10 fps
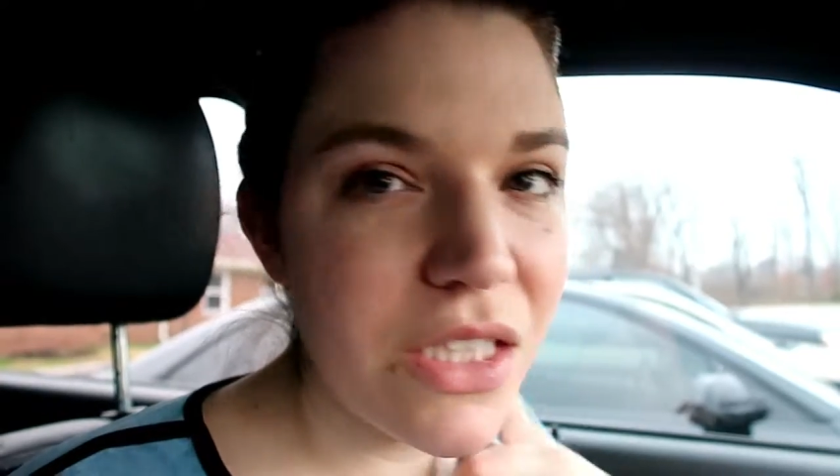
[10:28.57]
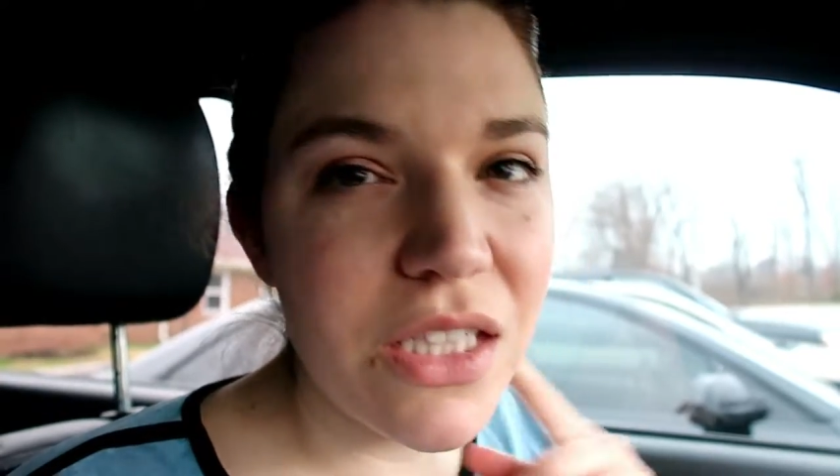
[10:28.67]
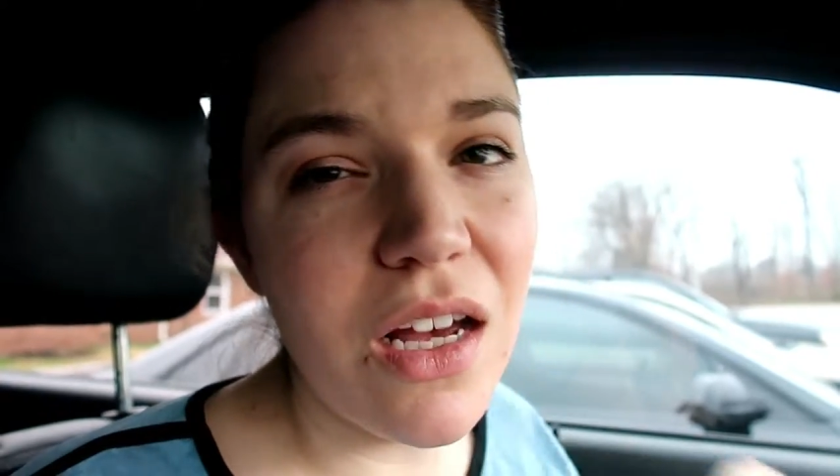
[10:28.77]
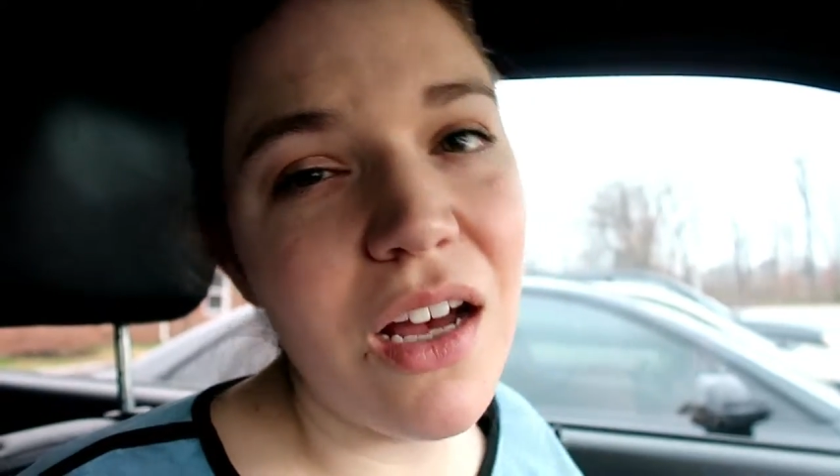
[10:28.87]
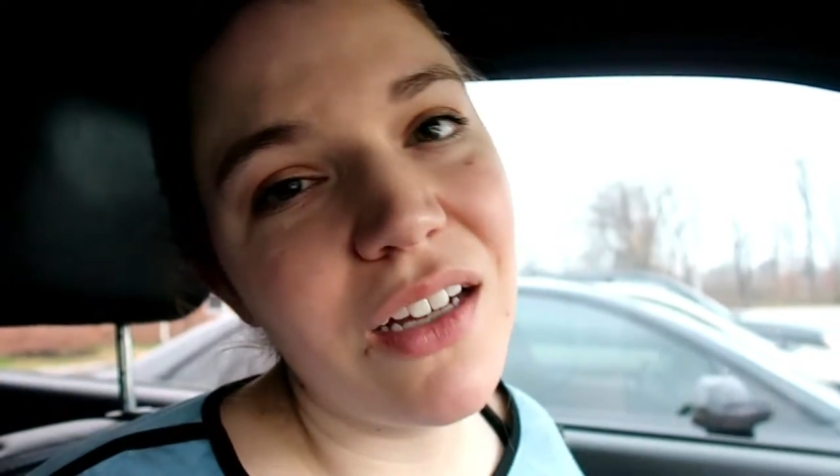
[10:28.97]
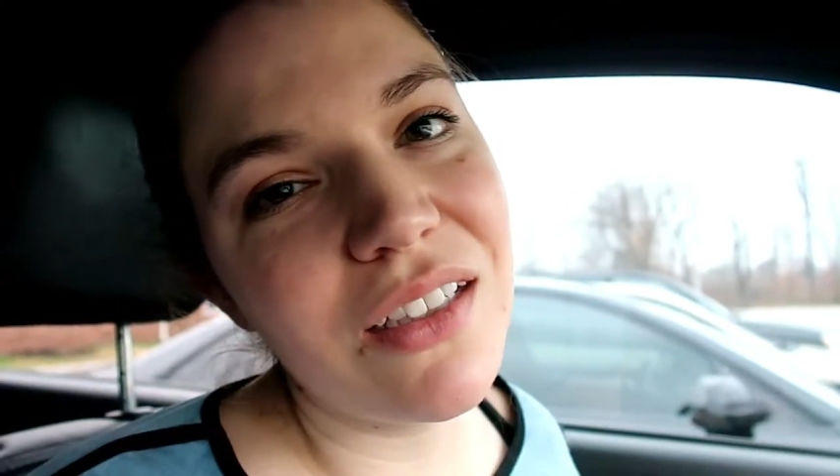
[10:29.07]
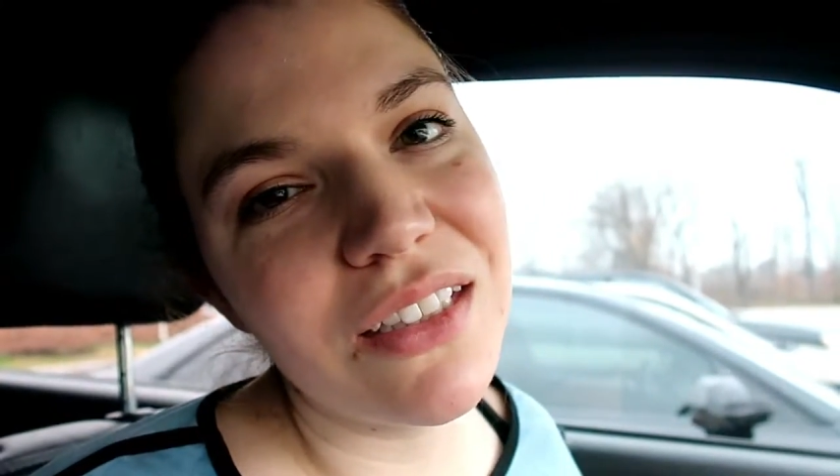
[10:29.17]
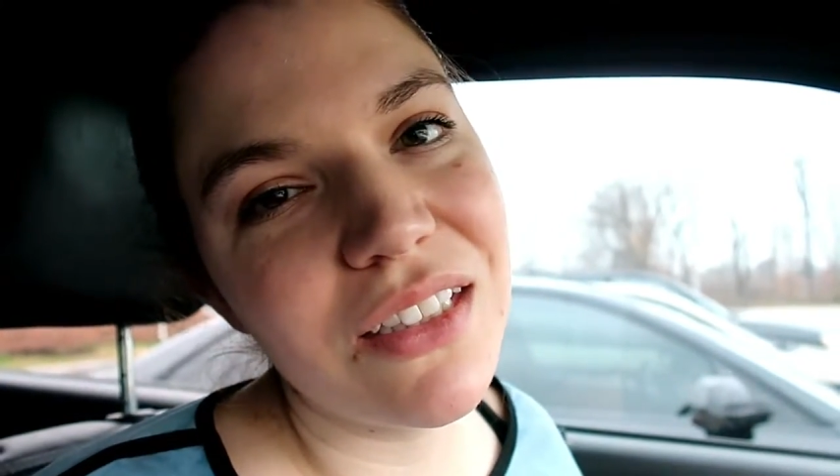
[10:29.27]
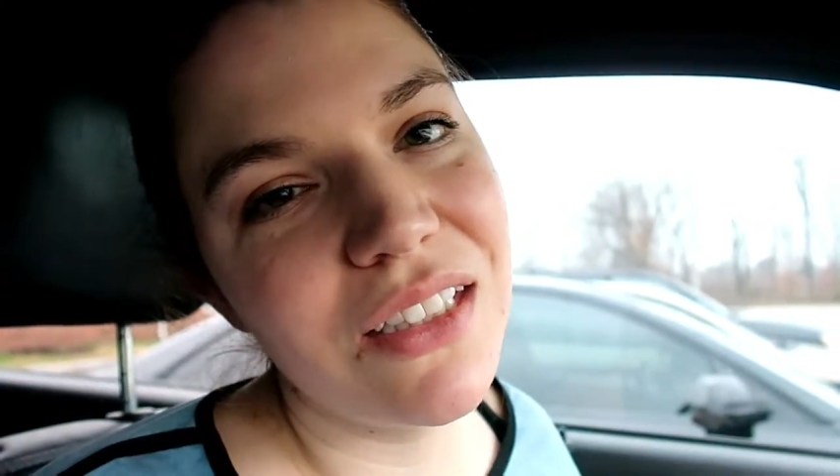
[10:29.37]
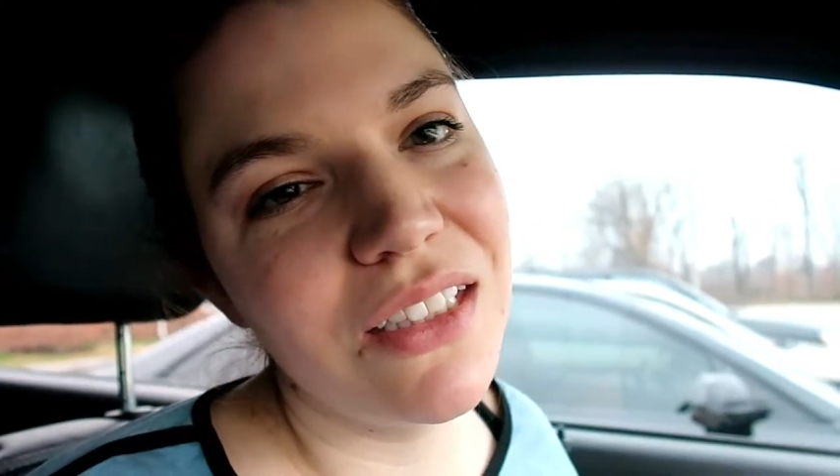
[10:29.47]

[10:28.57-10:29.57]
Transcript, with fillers: sucks.